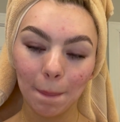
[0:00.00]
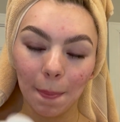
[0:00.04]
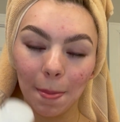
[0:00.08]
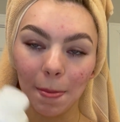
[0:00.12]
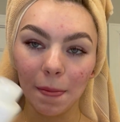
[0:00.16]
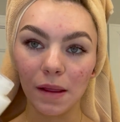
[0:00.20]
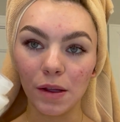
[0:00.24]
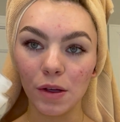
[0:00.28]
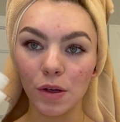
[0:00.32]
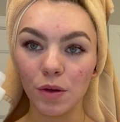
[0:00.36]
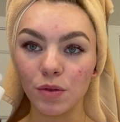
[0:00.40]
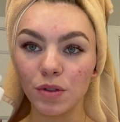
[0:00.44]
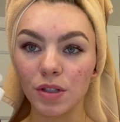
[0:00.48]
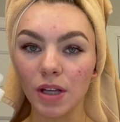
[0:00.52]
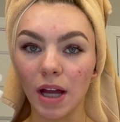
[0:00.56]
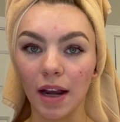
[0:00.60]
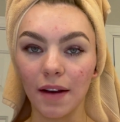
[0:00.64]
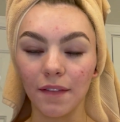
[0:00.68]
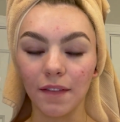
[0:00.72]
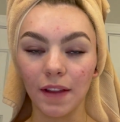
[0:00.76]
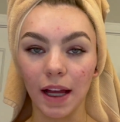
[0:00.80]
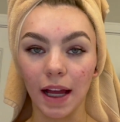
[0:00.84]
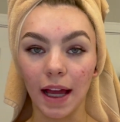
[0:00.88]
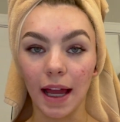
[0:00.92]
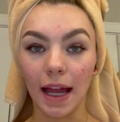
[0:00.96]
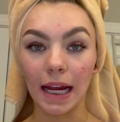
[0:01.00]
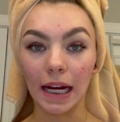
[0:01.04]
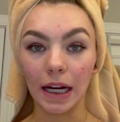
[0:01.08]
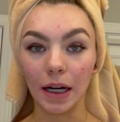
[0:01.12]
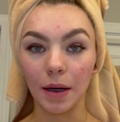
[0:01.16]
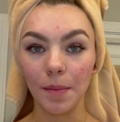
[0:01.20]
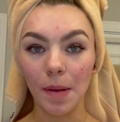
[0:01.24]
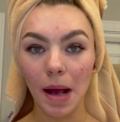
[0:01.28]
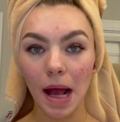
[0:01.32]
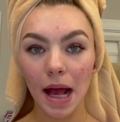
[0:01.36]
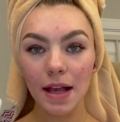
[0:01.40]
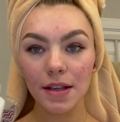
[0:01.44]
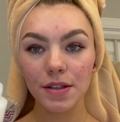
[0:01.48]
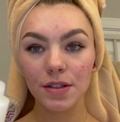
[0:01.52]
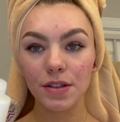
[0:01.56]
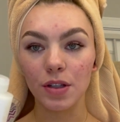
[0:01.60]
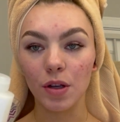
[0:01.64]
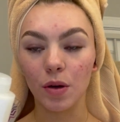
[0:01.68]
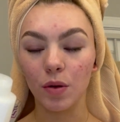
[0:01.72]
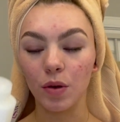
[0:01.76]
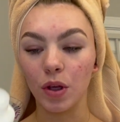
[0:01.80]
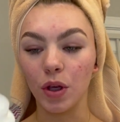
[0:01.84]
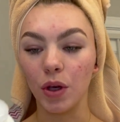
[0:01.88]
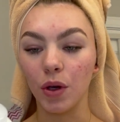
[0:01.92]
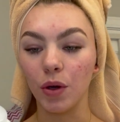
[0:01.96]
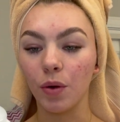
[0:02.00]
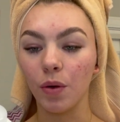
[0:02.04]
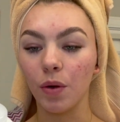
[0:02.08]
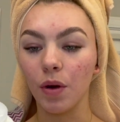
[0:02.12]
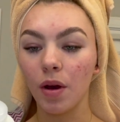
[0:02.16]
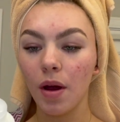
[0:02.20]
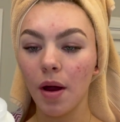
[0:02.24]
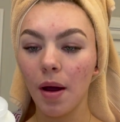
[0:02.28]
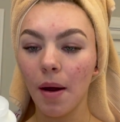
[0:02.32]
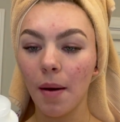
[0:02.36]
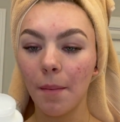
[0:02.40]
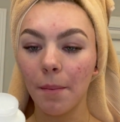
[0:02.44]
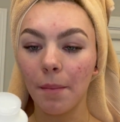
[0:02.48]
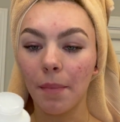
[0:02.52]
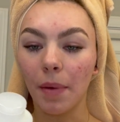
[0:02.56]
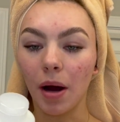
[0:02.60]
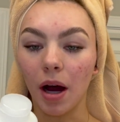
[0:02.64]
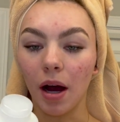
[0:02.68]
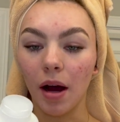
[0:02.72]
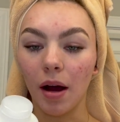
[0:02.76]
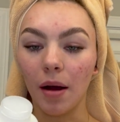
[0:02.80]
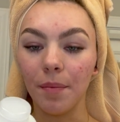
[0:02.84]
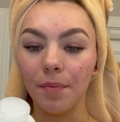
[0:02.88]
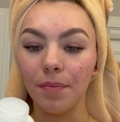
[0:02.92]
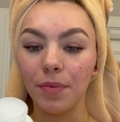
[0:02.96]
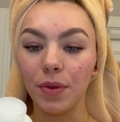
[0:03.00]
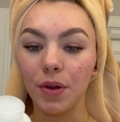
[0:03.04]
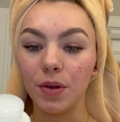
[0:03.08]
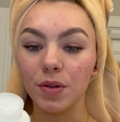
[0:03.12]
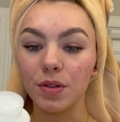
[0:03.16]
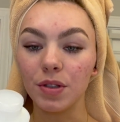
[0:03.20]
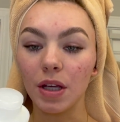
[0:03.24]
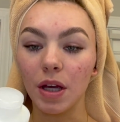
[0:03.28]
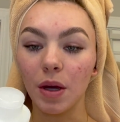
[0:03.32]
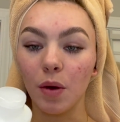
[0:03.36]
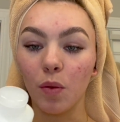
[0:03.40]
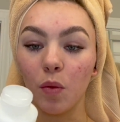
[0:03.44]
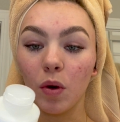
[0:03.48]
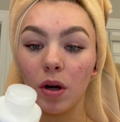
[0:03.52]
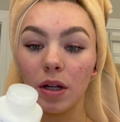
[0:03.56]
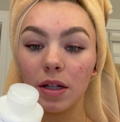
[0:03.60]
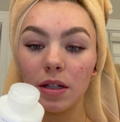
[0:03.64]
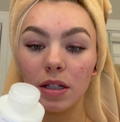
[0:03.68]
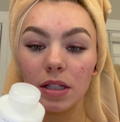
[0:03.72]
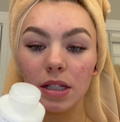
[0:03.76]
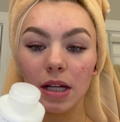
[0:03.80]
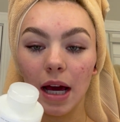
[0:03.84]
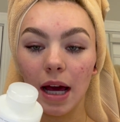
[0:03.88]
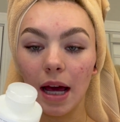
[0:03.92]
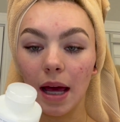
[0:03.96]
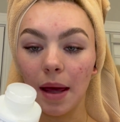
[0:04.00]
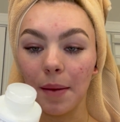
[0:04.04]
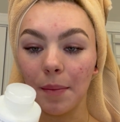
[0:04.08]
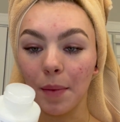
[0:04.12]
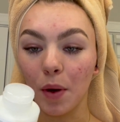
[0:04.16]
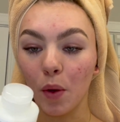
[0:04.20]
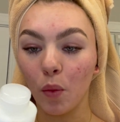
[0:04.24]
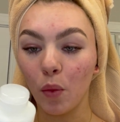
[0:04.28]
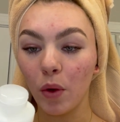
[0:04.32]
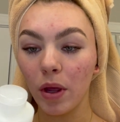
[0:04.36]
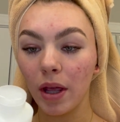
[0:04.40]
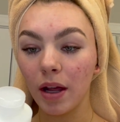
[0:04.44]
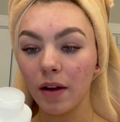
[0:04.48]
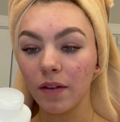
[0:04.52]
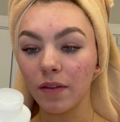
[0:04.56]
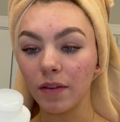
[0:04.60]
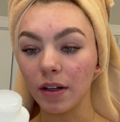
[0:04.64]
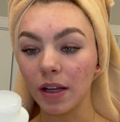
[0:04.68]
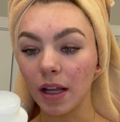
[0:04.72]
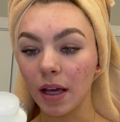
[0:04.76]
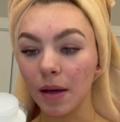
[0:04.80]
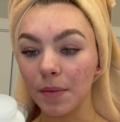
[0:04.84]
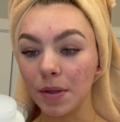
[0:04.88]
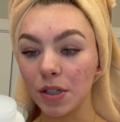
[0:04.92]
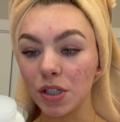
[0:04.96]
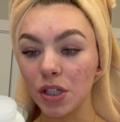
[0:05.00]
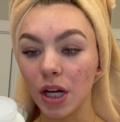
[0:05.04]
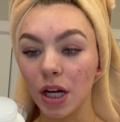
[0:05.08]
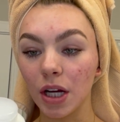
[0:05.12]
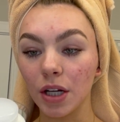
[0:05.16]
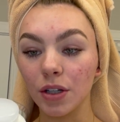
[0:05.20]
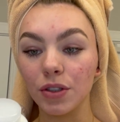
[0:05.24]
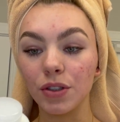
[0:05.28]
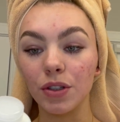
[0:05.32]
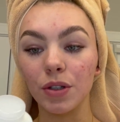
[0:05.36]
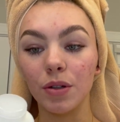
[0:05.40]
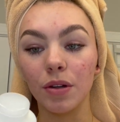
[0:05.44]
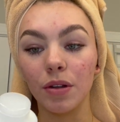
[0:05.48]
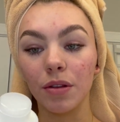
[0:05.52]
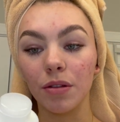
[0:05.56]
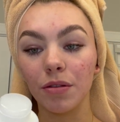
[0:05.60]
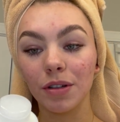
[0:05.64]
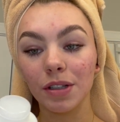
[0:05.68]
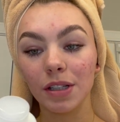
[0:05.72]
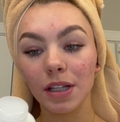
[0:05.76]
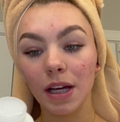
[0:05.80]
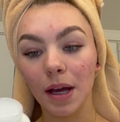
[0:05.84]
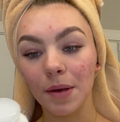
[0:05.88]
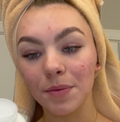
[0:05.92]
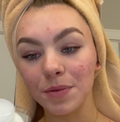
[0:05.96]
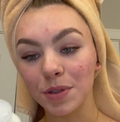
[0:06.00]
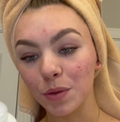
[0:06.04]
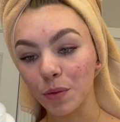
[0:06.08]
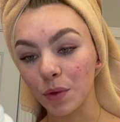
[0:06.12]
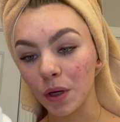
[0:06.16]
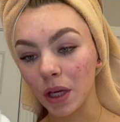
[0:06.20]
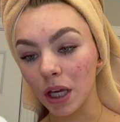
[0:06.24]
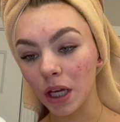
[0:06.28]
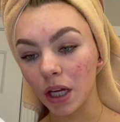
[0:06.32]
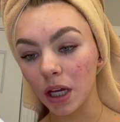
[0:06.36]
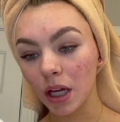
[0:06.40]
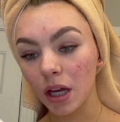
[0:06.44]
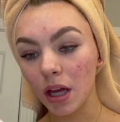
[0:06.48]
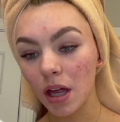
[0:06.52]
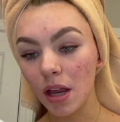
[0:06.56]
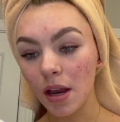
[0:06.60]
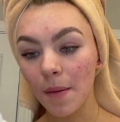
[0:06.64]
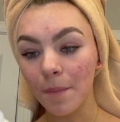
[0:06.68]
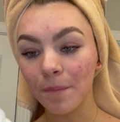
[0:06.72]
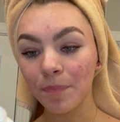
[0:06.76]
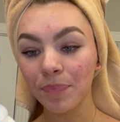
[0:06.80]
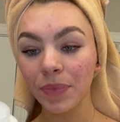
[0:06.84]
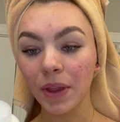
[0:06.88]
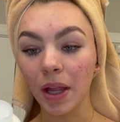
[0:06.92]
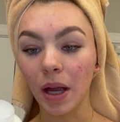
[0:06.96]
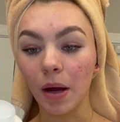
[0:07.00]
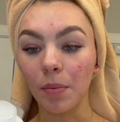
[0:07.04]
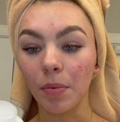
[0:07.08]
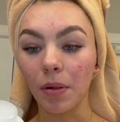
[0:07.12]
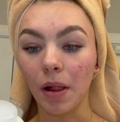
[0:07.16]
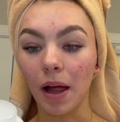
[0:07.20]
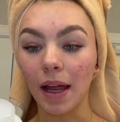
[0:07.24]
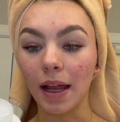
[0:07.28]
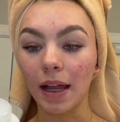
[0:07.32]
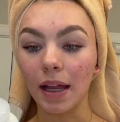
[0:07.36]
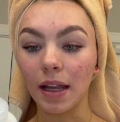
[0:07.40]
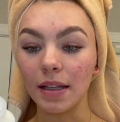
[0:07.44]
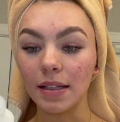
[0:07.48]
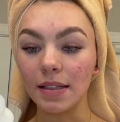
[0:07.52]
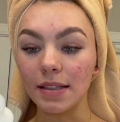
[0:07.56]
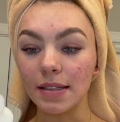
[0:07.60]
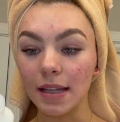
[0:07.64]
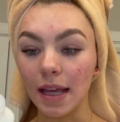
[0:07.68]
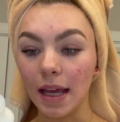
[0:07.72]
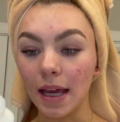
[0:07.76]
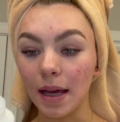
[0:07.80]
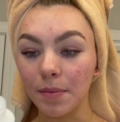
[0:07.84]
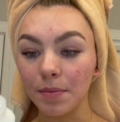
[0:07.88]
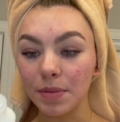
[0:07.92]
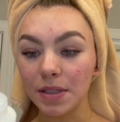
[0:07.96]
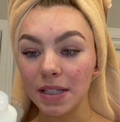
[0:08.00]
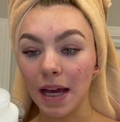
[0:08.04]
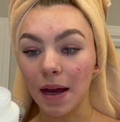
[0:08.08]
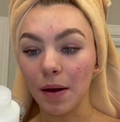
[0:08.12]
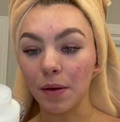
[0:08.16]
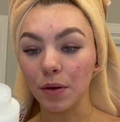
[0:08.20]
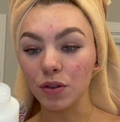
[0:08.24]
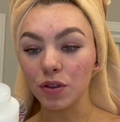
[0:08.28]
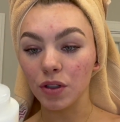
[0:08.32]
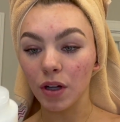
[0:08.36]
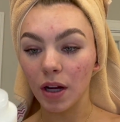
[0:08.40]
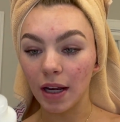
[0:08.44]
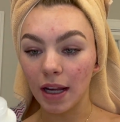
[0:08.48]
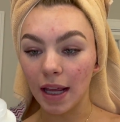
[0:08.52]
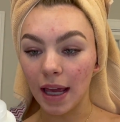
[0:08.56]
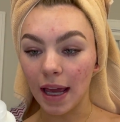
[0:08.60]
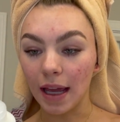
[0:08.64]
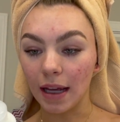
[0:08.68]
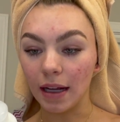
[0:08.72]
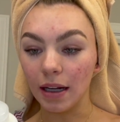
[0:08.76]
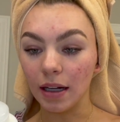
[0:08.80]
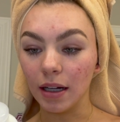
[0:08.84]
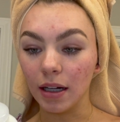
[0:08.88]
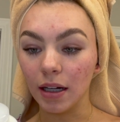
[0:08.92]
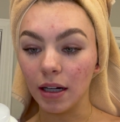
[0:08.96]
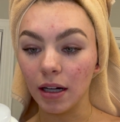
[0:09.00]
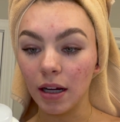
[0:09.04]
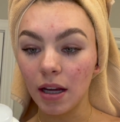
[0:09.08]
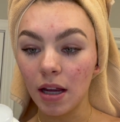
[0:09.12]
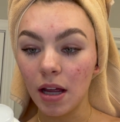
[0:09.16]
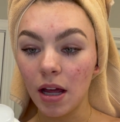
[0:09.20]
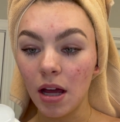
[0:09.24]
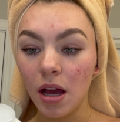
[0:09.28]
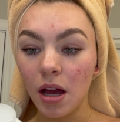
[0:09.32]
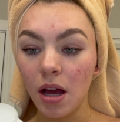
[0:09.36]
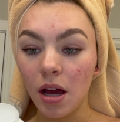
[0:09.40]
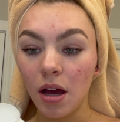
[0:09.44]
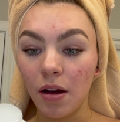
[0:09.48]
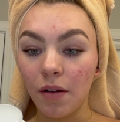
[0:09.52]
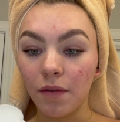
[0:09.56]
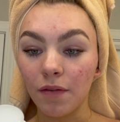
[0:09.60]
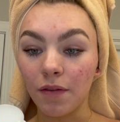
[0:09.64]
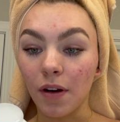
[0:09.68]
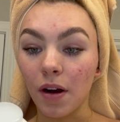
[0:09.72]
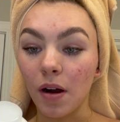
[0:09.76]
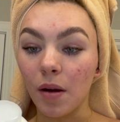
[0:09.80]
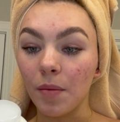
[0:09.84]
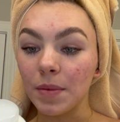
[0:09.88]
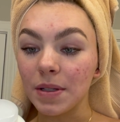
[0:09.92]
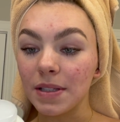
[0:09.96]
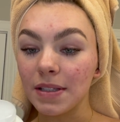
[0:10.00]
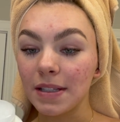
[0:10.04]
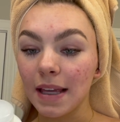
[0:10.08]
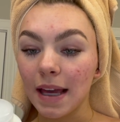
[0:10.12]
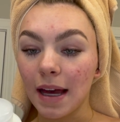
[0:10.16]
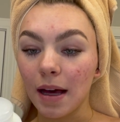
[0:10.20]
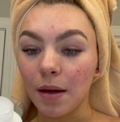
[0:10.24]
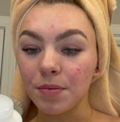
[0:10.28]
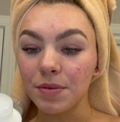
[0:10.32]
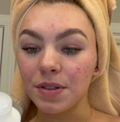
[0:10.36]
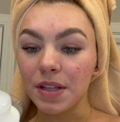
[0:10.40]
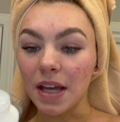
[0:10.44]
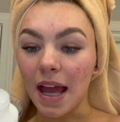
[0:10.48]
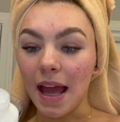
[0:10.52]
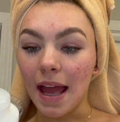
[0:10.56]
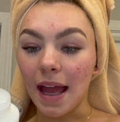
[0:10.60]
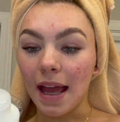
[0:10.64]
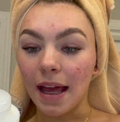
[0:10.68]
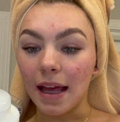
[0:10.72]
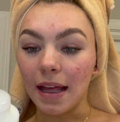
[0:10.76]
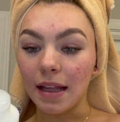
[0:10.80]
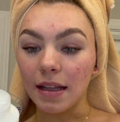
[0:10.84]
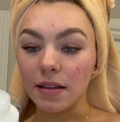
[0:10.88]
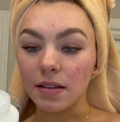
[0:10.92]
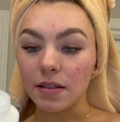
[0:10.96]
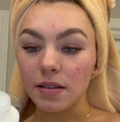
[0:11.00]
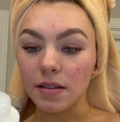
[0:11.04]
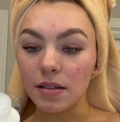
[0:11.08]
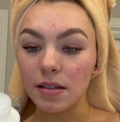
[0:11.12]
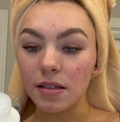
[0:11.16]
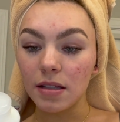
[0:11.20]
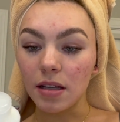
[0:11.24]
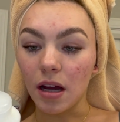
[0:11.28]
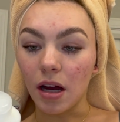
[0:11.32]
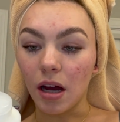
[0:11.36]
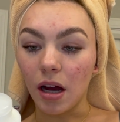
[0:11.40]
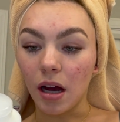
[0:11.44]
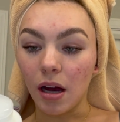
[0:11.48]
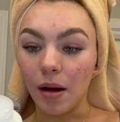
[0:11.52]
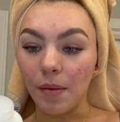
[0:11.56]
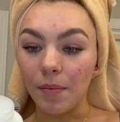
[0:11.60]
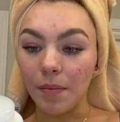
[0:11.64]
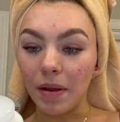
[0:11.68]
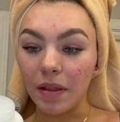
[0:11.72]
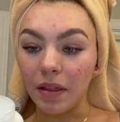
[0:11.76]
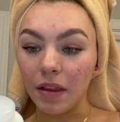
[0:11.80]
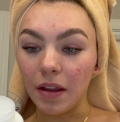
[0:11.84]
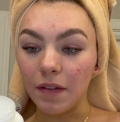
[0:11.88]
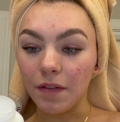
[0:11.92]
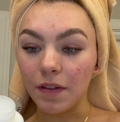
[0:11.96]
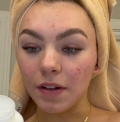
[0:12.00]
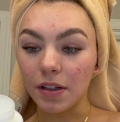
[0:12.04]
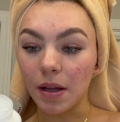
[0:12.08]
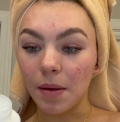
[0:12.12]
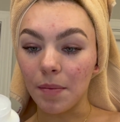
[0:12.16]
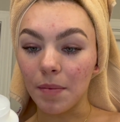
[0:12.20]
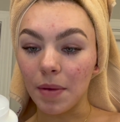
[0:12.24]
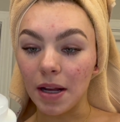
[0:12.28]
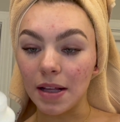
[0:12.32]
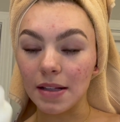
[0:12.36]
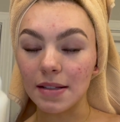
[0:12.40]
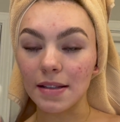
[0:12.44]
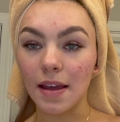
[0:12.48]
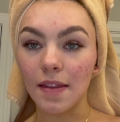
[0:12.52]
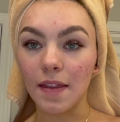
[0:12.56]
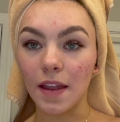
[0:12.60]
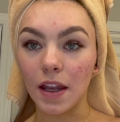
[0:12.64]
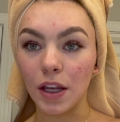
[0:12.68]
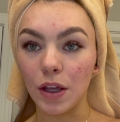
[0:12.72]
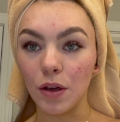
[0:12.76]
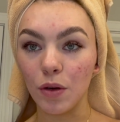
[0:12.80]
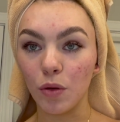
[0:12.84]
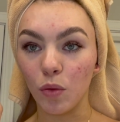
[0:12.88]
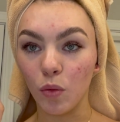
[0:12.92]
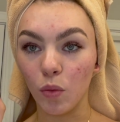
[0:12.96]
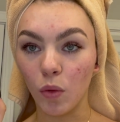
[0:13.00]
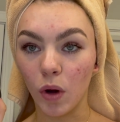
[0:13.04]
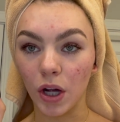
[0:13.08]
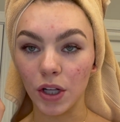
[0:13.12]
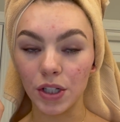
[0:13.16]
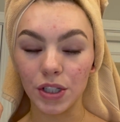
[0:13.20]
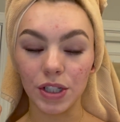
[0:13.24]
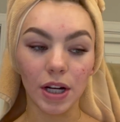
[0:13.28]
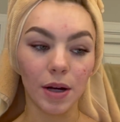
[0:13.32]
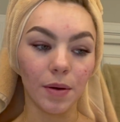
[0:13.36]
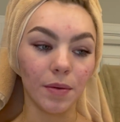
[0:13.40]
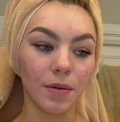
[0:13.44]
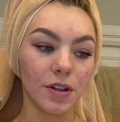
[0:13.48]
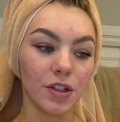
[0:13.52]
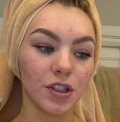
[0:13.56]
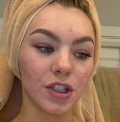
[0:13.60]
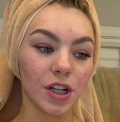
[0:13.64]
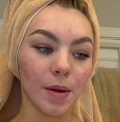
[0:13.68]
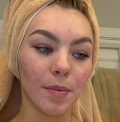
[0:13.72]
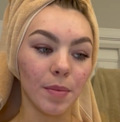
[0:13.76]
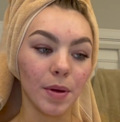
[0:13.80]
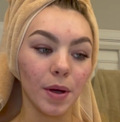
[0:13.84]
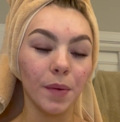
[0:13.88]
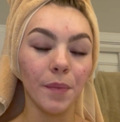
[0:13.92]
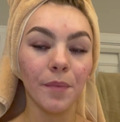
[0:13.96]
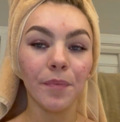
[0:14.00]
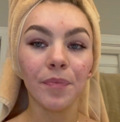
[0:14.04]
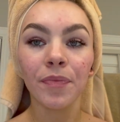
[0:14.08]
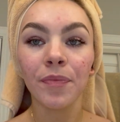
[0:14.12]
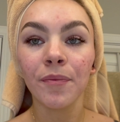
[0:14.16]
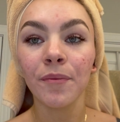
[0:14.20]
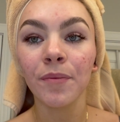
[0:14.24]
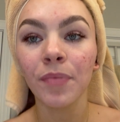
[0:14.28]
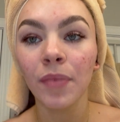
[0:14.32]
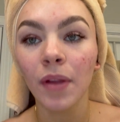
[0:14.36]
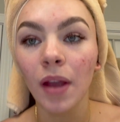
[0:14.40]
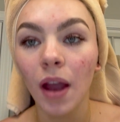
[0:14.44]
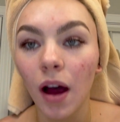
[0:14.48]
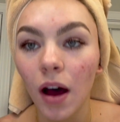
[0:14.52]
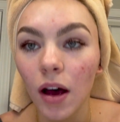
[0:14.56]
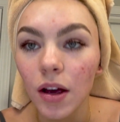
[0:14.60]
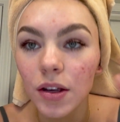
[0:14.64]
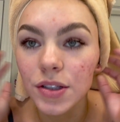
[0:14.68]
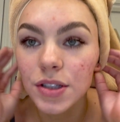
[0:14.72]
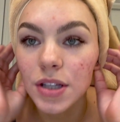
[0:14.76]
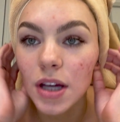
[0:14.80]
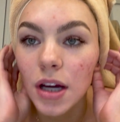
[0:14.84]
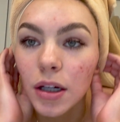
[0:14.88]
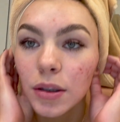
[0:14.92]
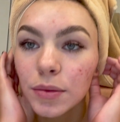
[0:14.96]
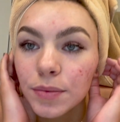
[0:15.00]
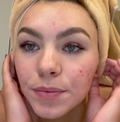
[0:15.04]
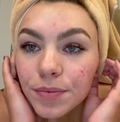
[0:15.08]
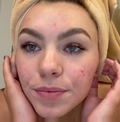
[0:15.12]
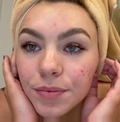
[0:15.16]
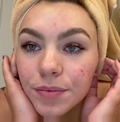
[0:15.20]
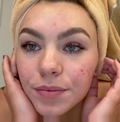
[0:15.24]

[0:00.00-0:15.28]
use kind of like a hair mask. So you um, use it one time a week for damaged hair, two to three times a week. Apply on damp towel dried hair from scalp to ends, um, leave for 10 minutes, and then you wash out with shampoo. Also,